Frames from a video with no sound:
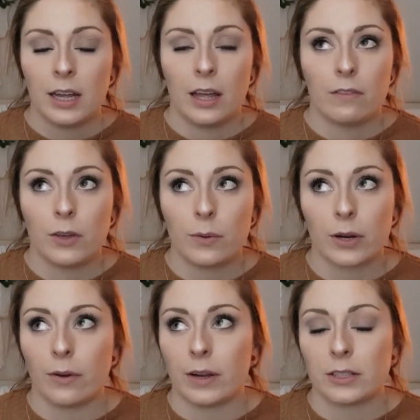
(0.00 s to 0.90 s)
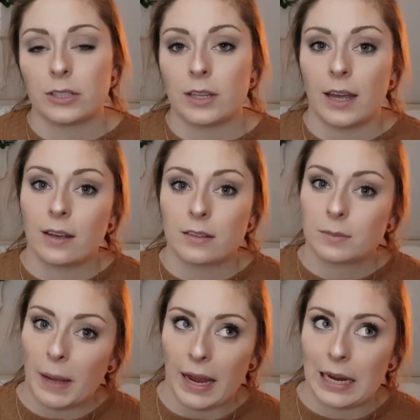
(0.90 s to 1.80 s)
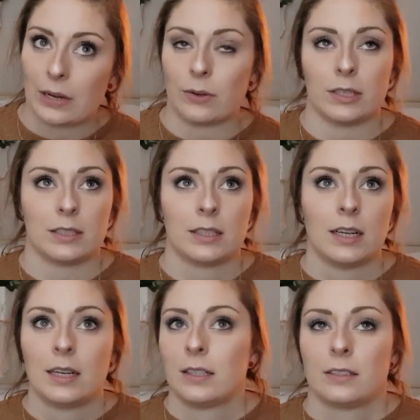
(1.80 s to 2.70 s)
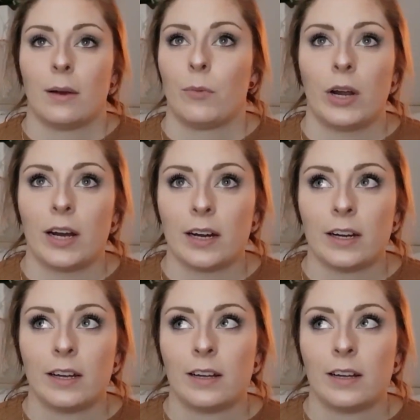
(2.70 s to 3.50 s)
if you were going to Spain or somewhere